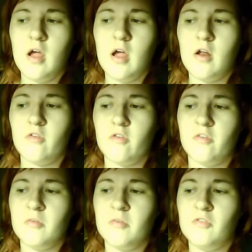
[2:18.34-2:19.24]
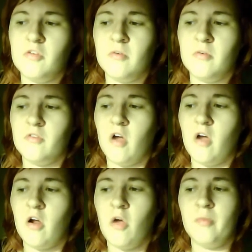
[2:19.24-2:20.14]
I don't know, some YouTubers
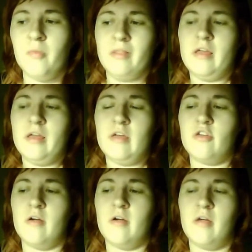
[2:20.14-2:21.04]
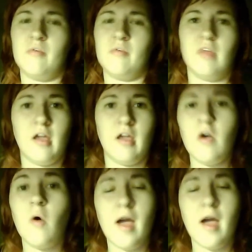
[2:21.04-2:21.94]
are openly sharing with like,
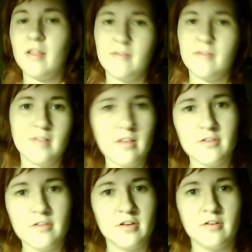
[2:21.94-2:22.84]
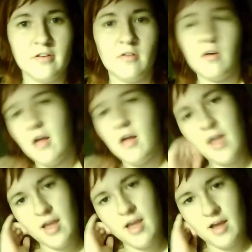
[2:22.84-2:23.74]
oh, I live in London, or
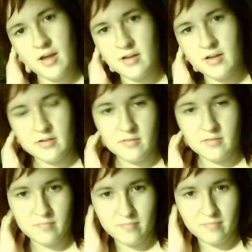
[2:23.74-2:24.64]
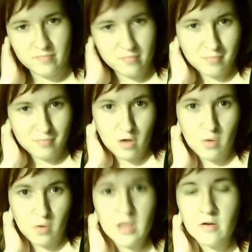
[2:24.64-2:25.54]
hey, I go
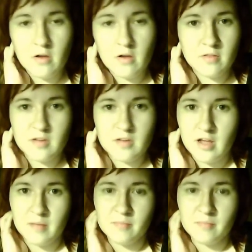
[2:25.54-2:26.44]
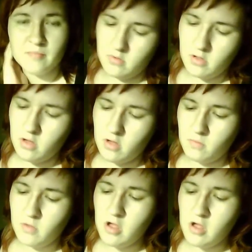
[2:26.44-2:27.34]
here all the time. Oh,
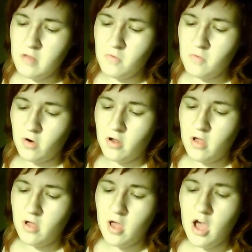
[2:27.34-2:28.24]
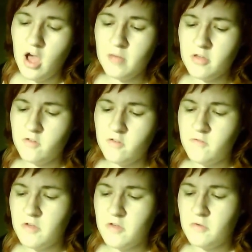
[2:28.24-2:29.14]
one more. How much do
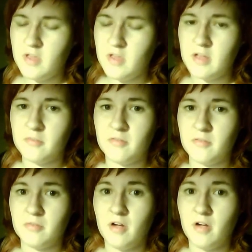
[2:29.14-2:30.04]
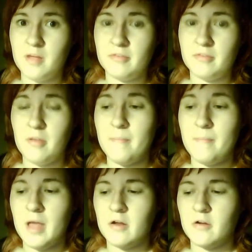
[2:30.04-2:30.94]
views and subscribes
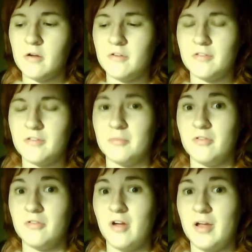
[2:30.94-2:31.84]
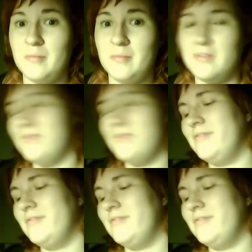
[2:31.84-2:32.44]
matter? Subscribes.